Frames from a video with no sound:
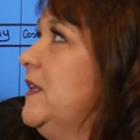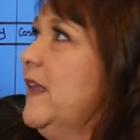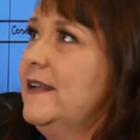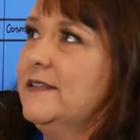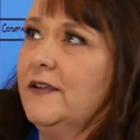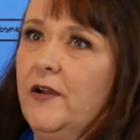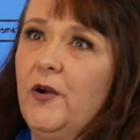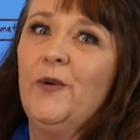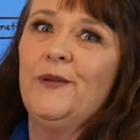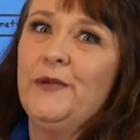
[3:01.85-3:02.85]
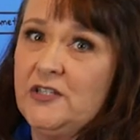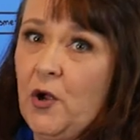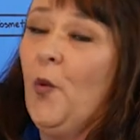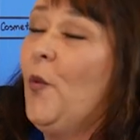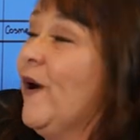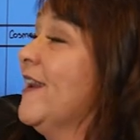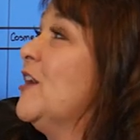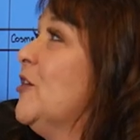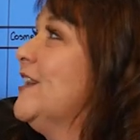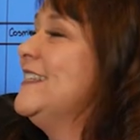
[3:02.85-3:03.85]
we like to go when we don't want to
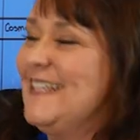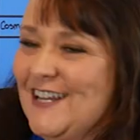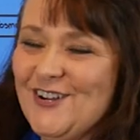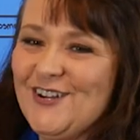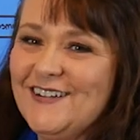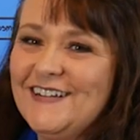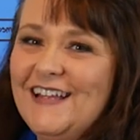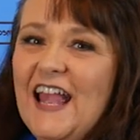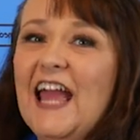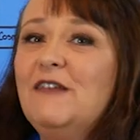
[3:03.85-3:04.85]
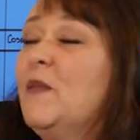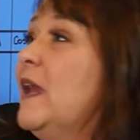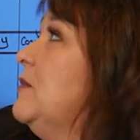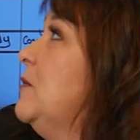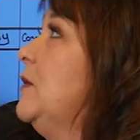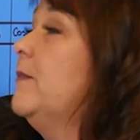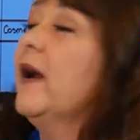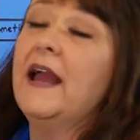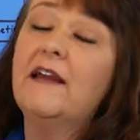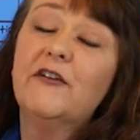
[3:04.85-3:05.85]
cook dinner and maybe we
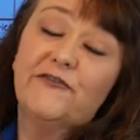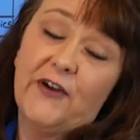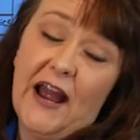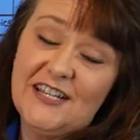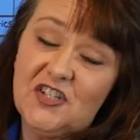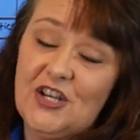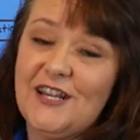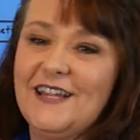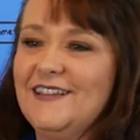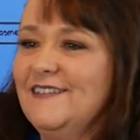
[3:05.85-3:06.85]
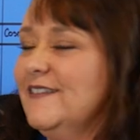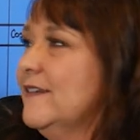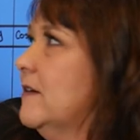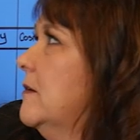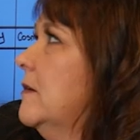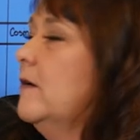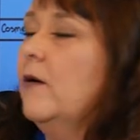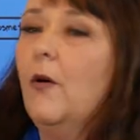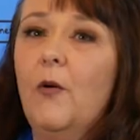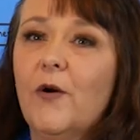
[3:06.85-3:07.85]
buy fried chicken
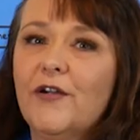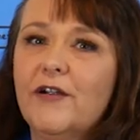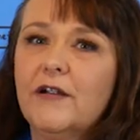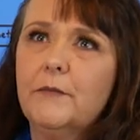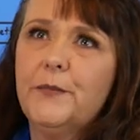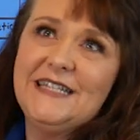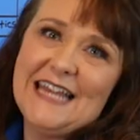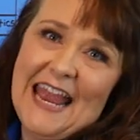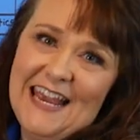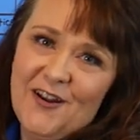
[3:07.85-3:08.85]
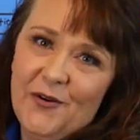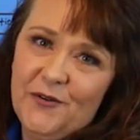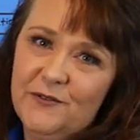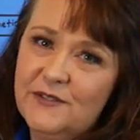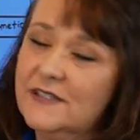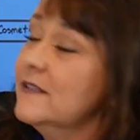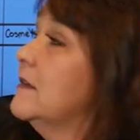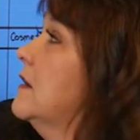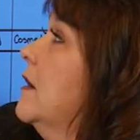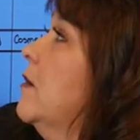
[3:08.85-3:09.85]
or potatoes.
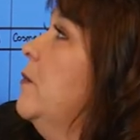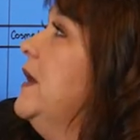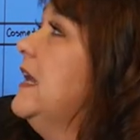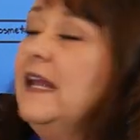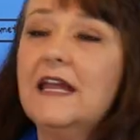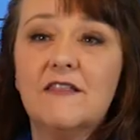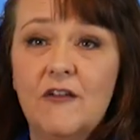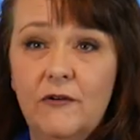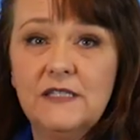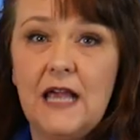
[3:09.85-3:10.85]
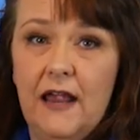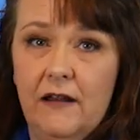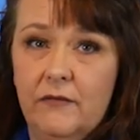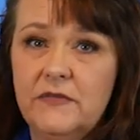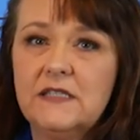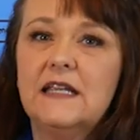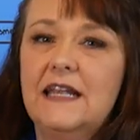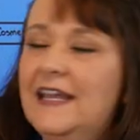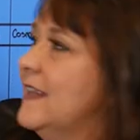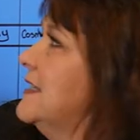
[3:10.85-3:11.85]
We can get those items
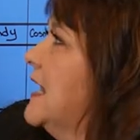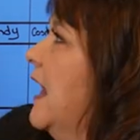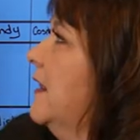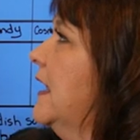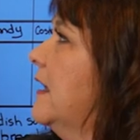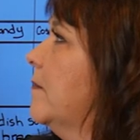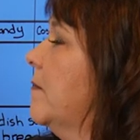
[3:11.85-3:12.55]
in the deli.